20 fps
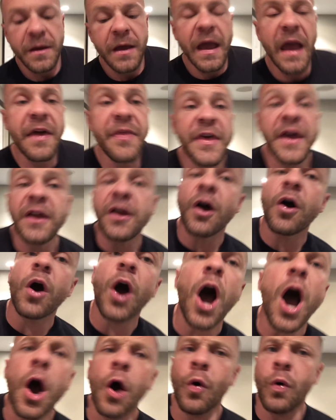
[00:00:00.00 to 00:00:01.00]
And they go,
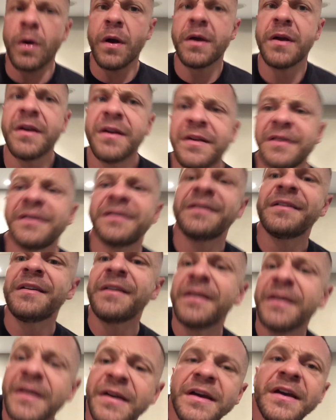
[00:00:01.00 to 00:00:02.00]
oh,
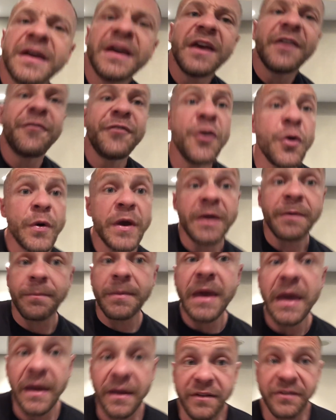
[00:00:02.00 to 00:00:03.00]
if you eat
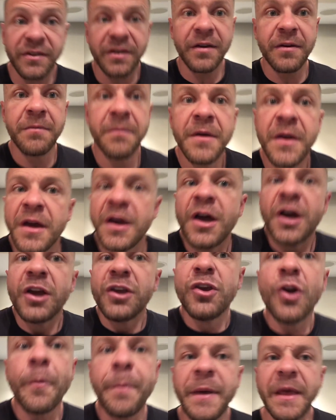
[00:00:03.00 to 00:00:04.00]
meat,
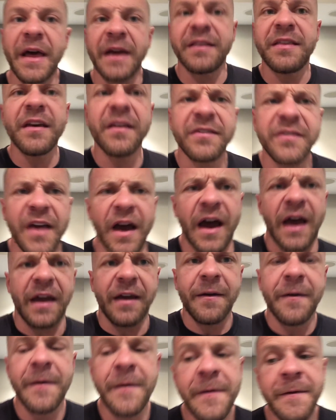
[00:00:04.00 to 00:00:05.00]
you'll be like this guy.
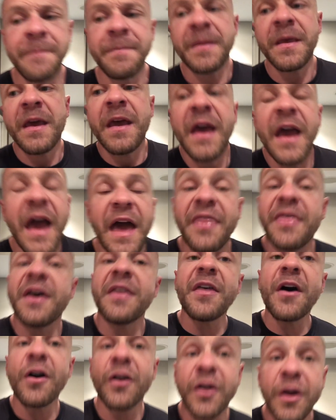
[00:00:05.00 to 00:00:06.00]
And then
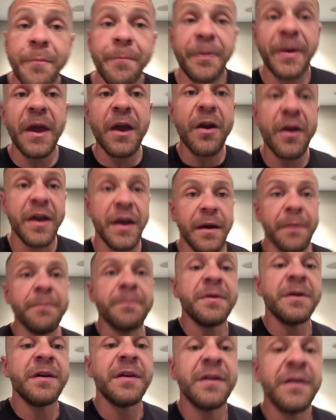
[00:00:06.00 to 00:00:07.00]
they'll compare
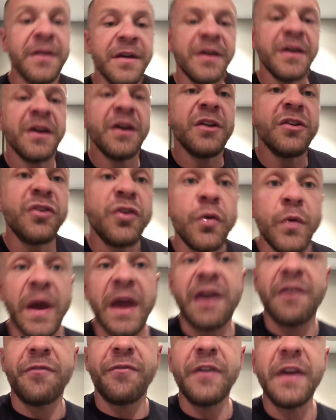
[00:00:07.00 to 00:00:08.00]
him to
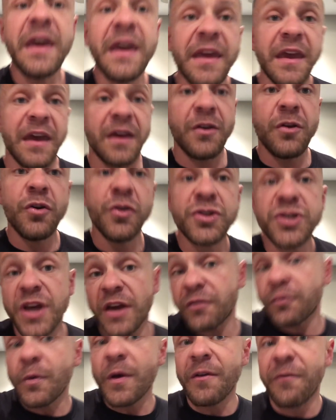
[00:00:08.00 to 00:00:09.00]
a vegan who
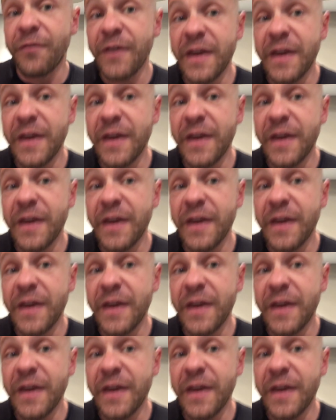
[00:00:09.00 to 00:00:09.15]
just went